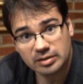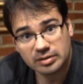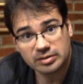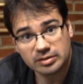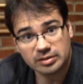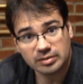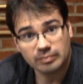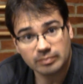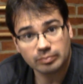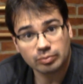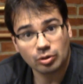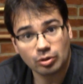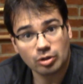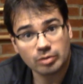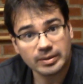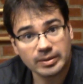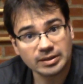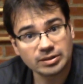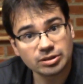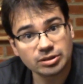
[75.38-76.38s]
the
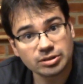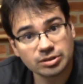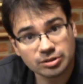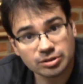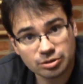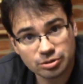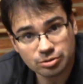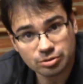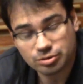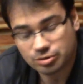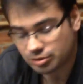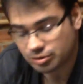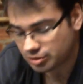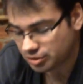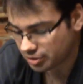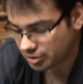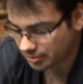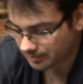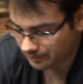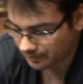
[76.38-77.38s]
employment, the
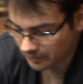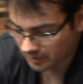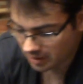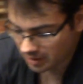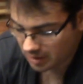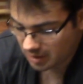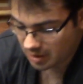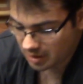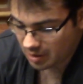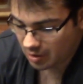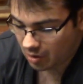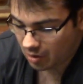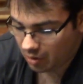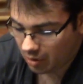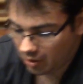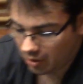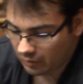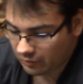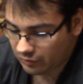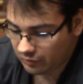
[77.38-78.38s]
usage
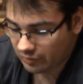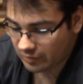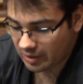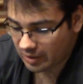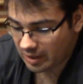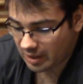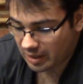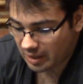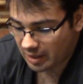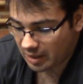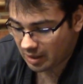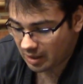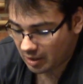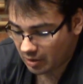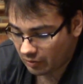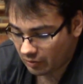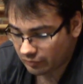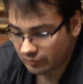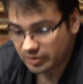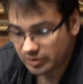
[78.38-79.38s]
of, uh,
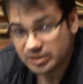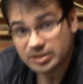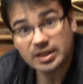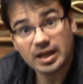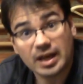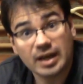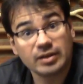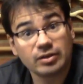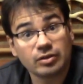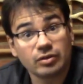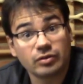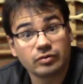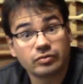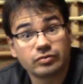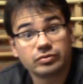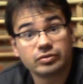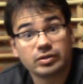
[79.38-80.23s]
of this kind of,